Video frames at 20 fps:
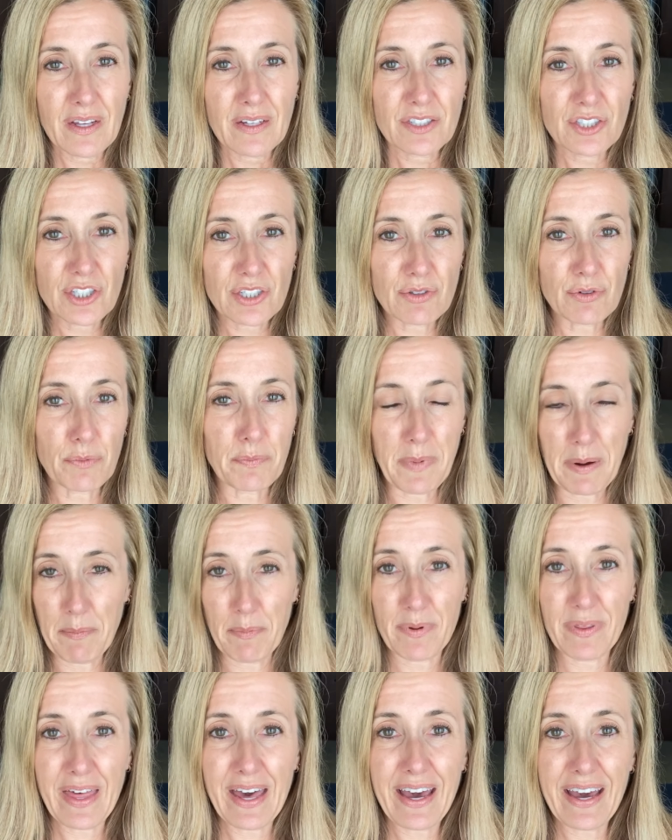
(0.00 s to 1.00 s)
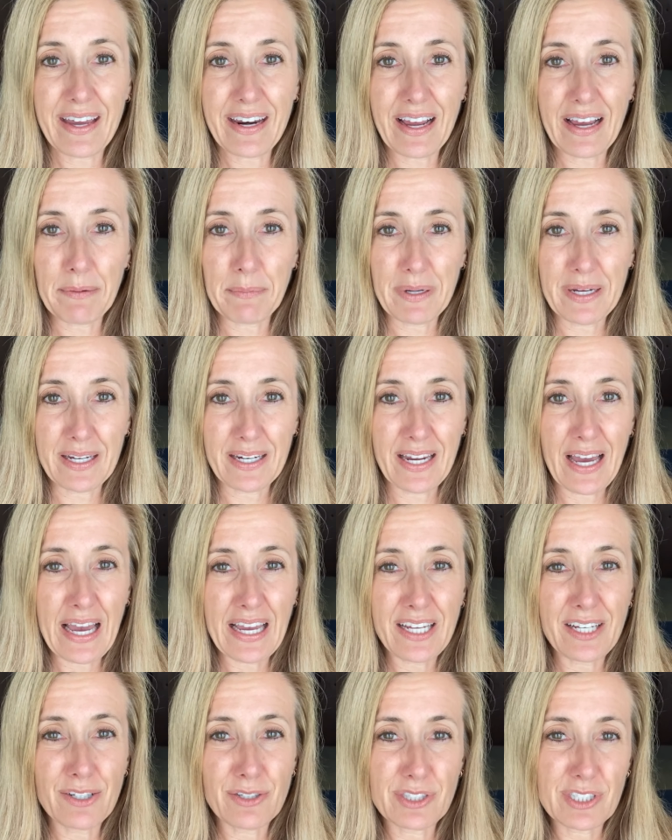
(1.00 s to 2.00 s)
Just remember that. I mean, I
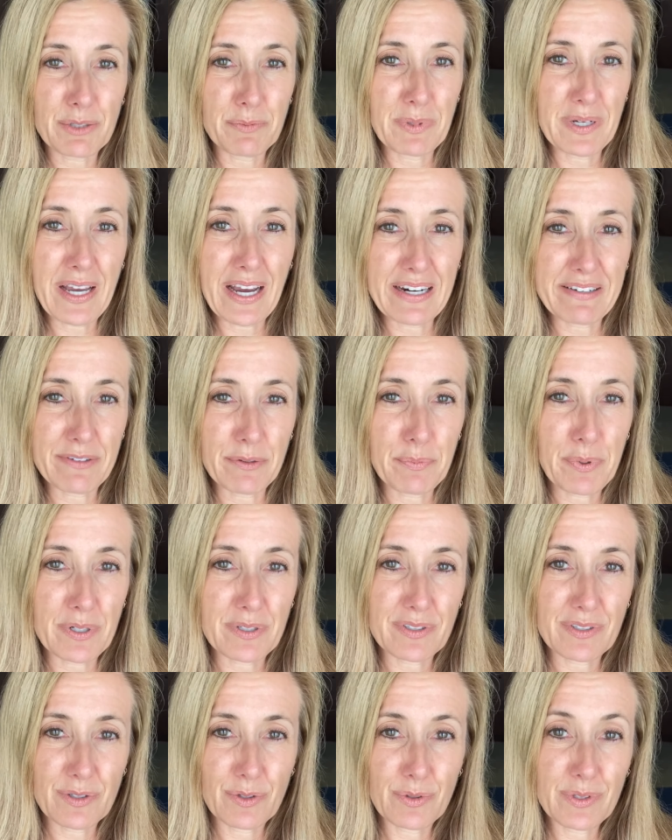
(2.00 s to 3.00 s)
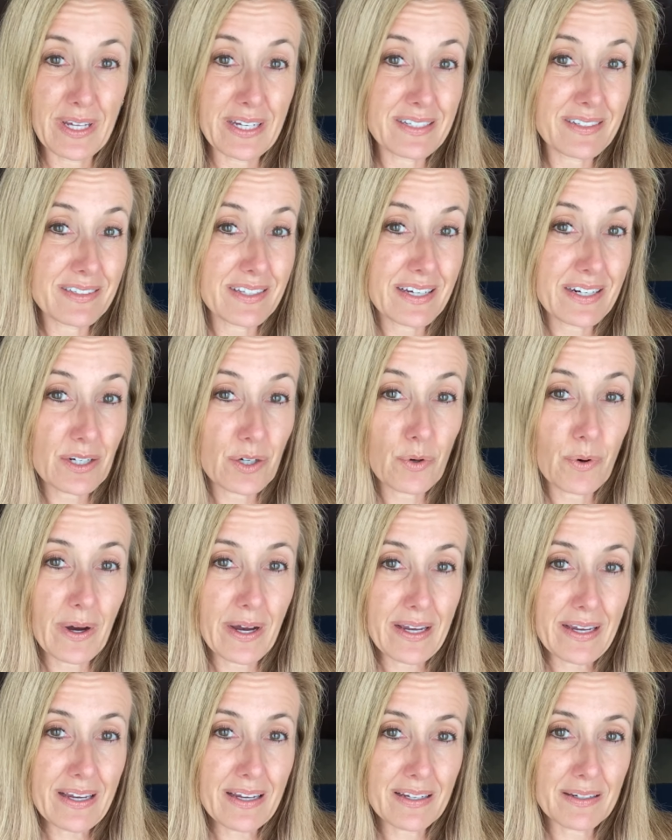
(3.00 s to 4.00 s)
used to be kind of a person who liked a lot of
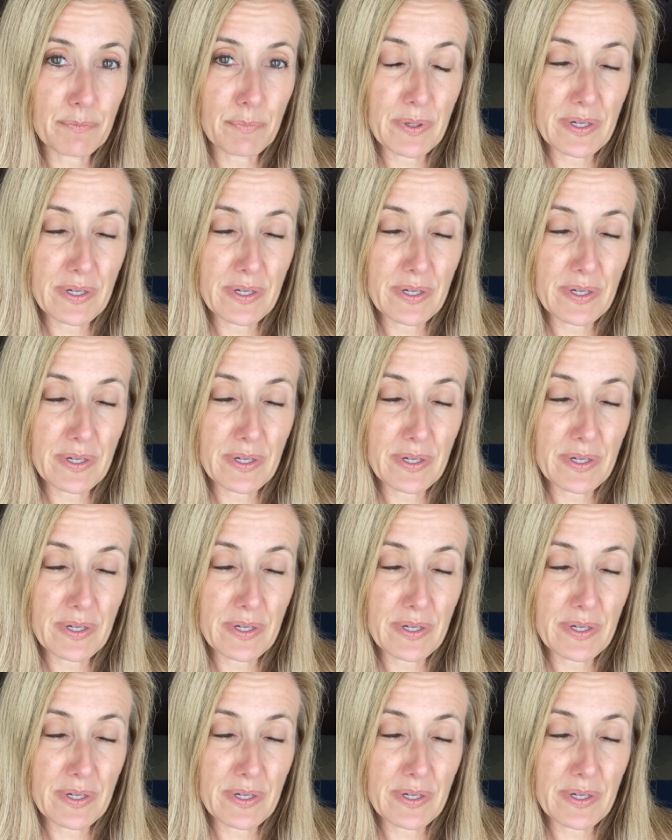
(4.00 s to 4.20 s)
quiet,